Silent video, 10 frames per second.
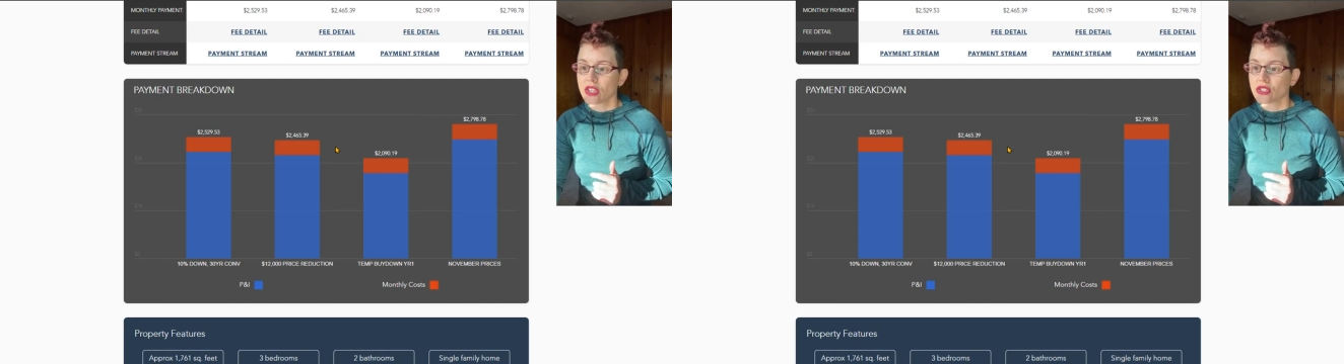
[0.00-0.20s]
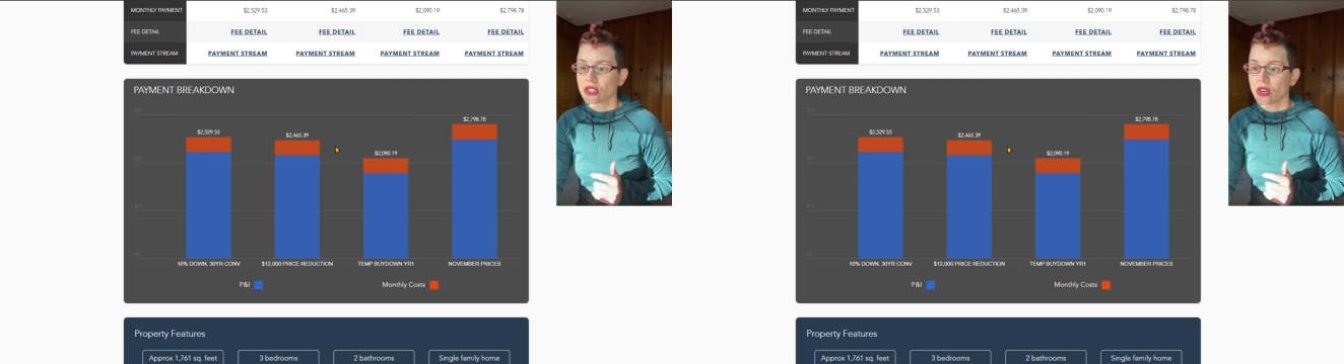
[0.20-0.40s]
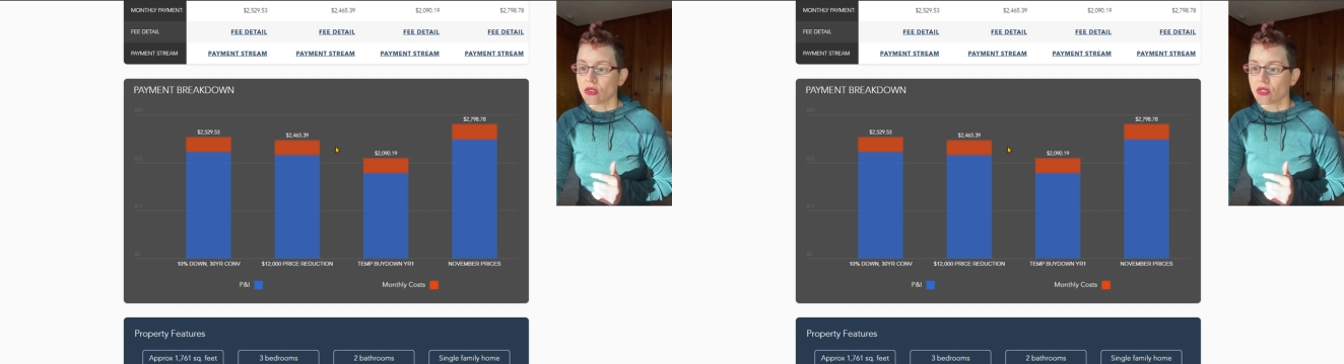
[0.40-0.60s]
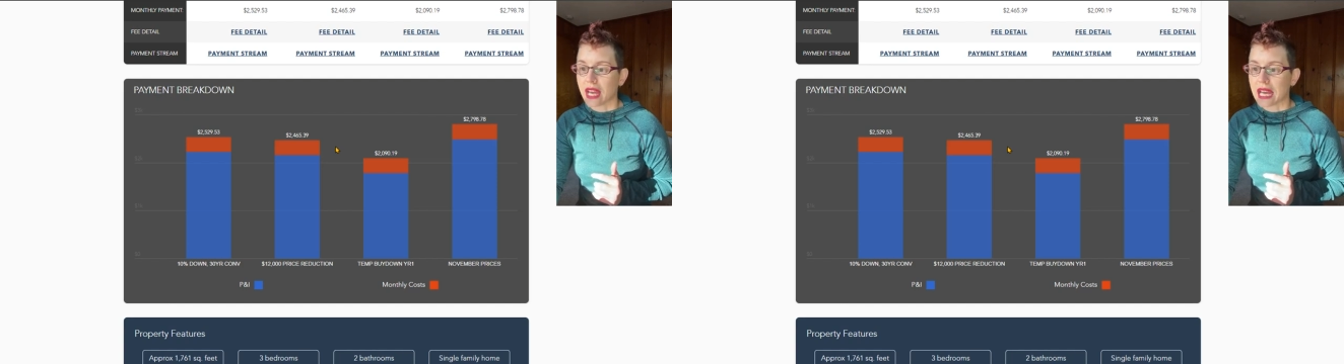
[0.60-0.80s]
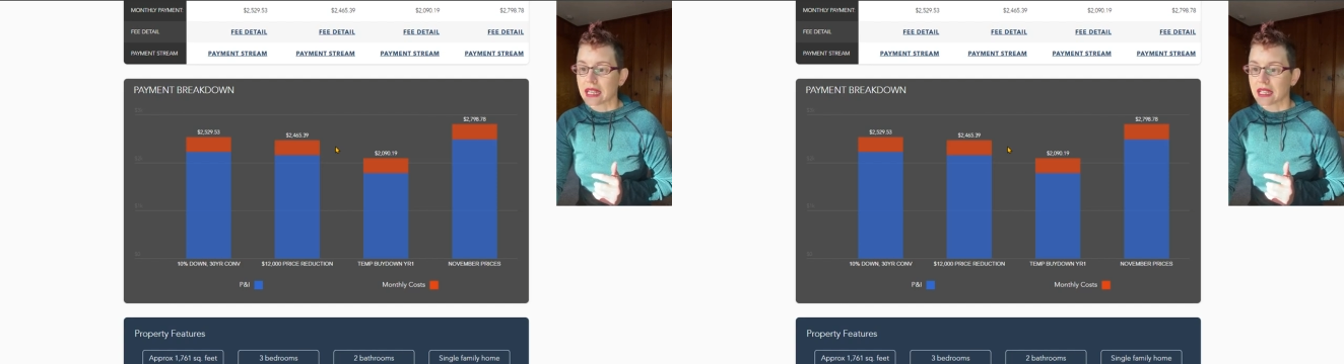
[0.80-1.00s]
So
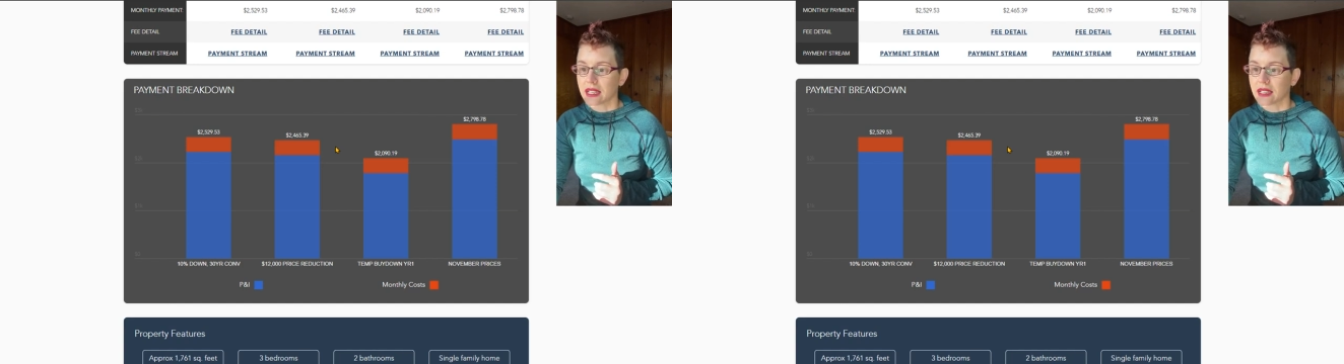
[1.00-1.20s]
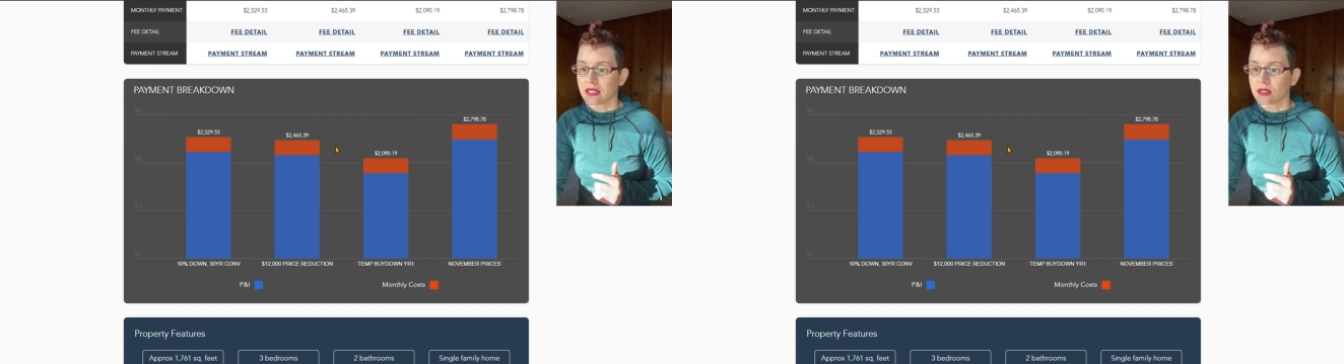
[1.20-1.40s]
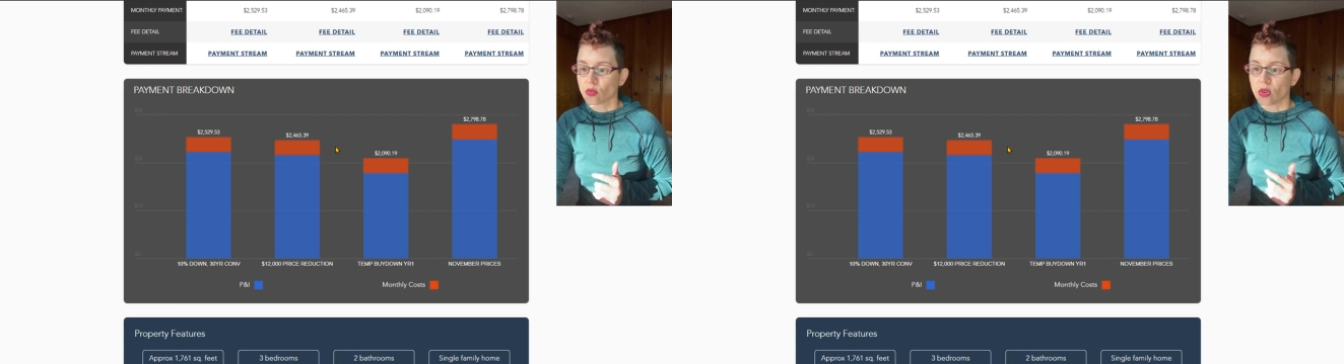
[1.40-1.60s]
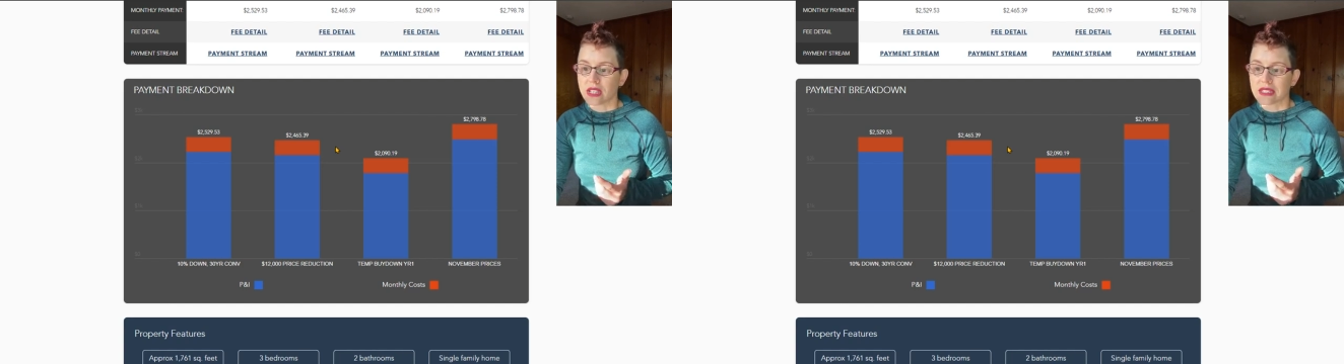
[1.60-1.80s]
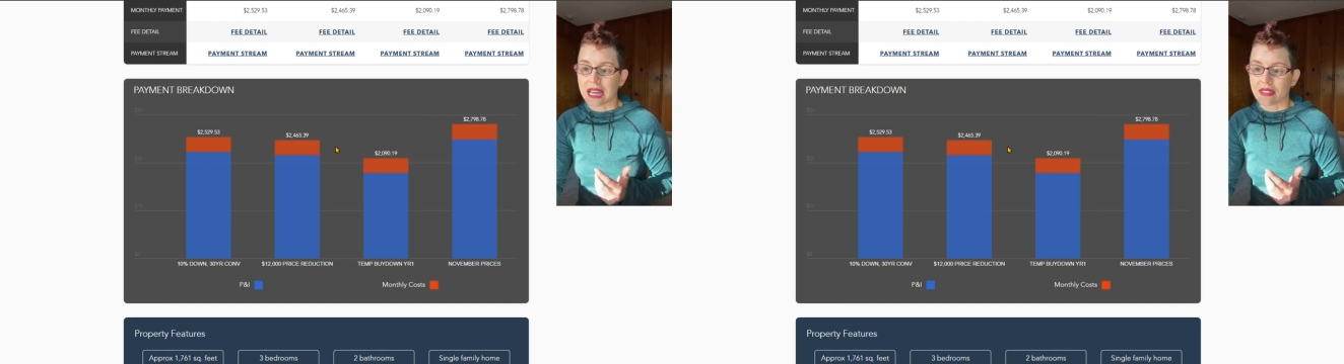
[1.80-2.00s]
that is
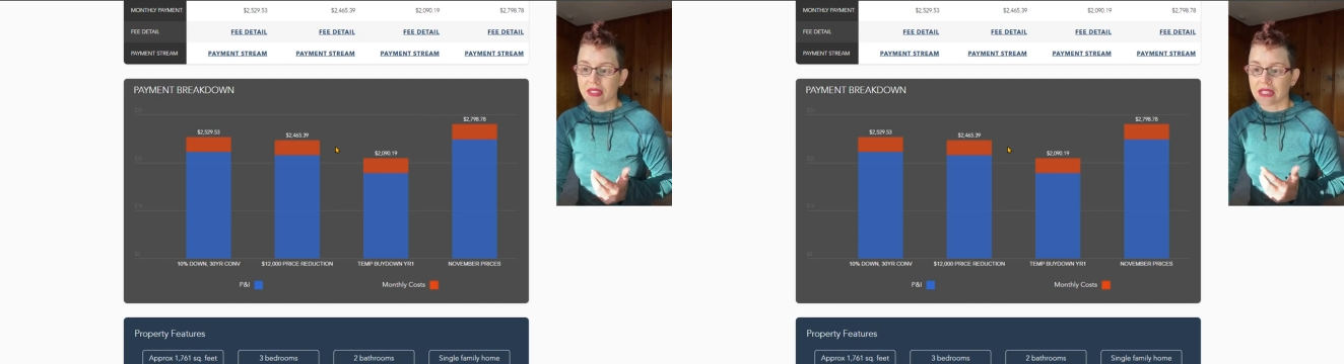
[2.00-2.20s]
what is that?